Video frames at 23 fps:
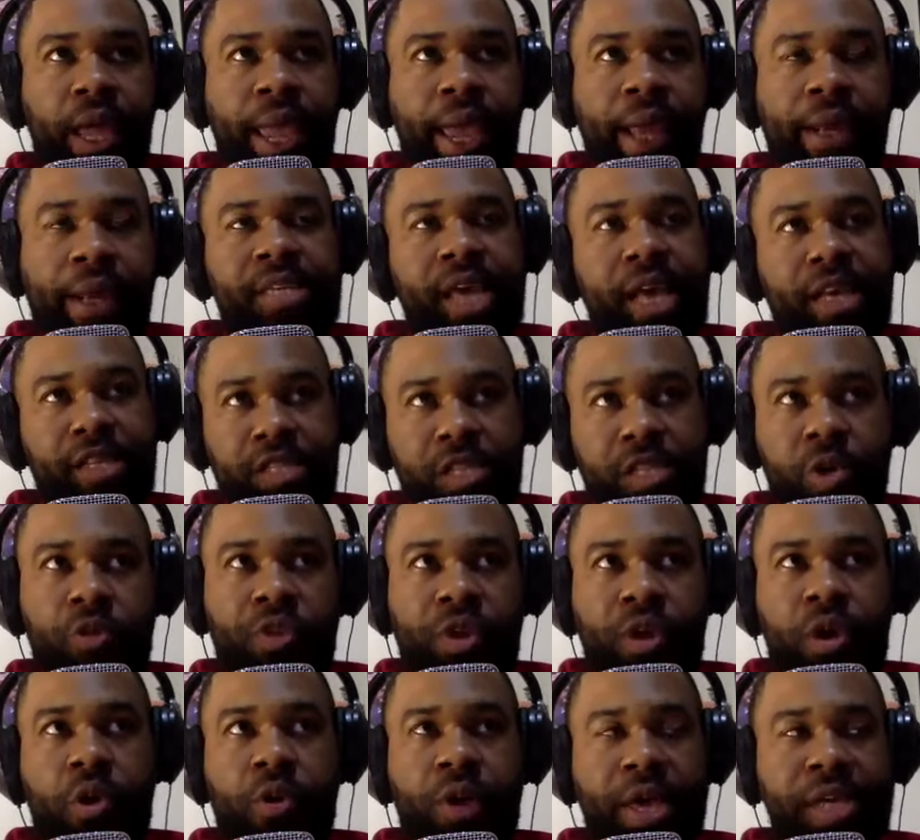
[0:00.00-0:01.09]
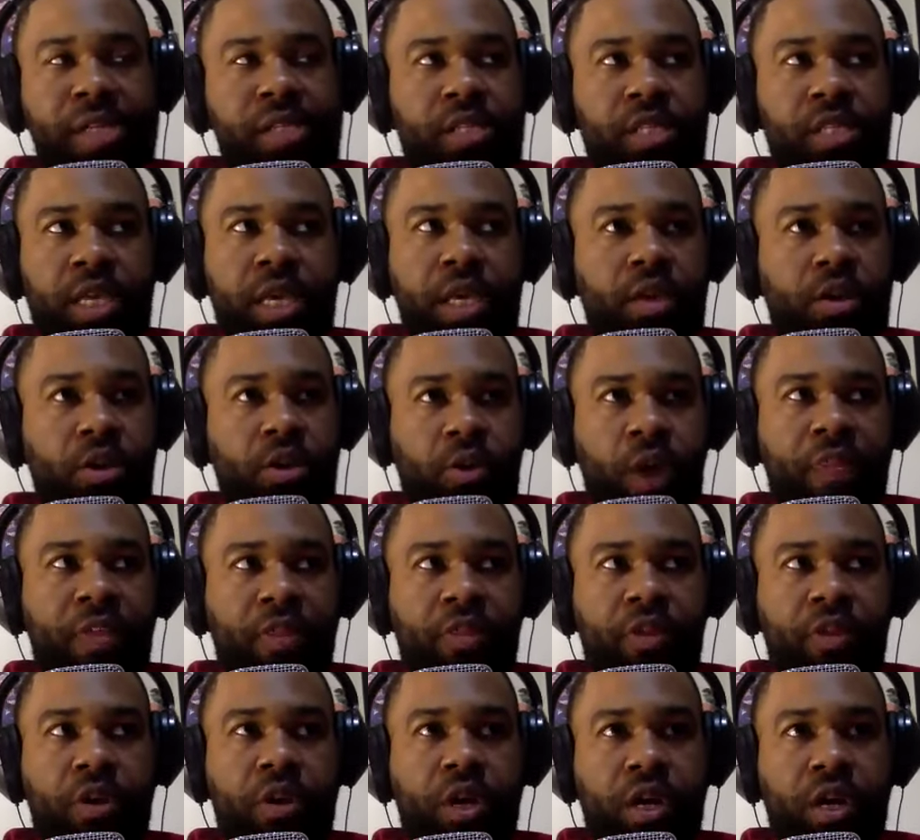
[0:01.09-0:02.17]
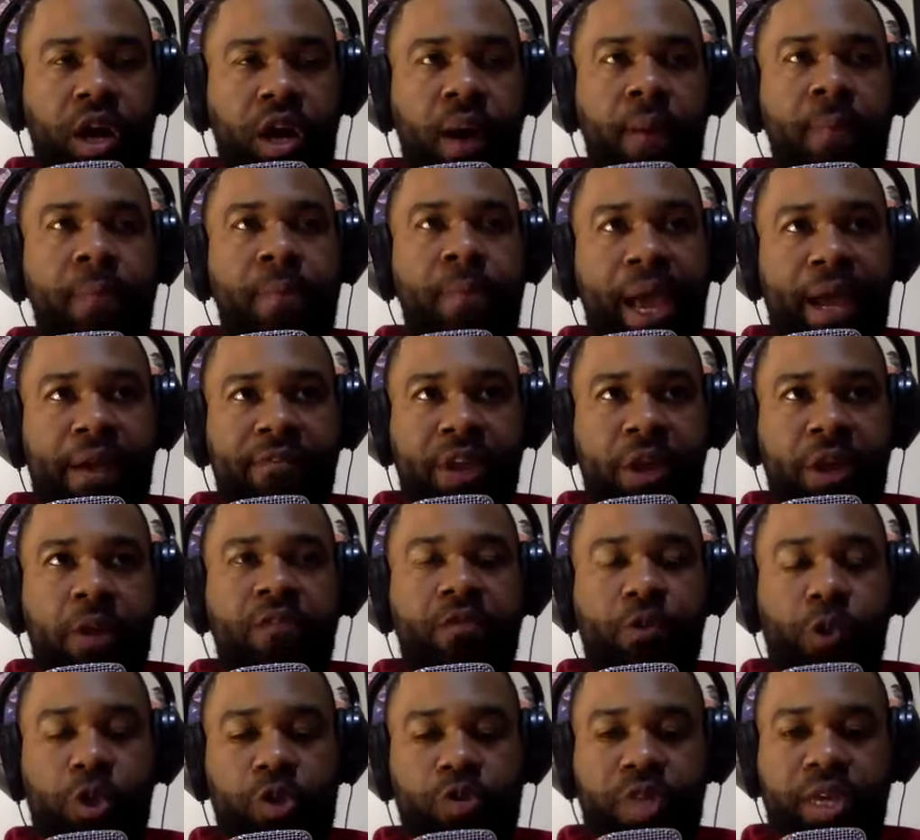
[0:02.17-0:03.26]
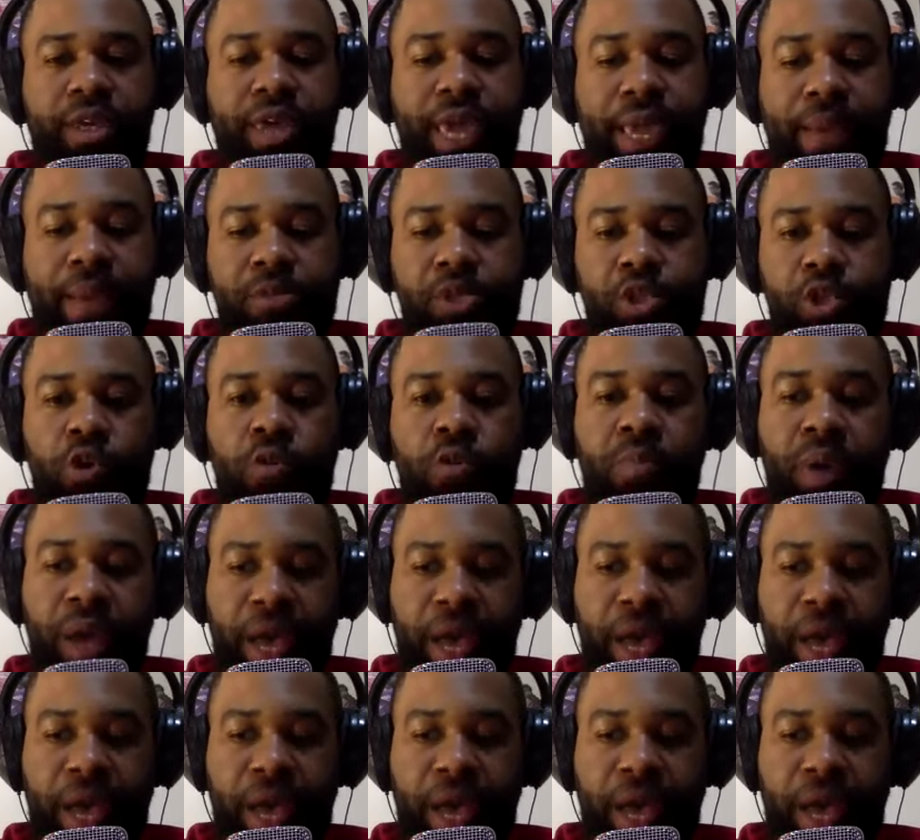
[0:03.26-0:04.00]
And because I still think OKC, I think they're going to come back very forcefully in game two.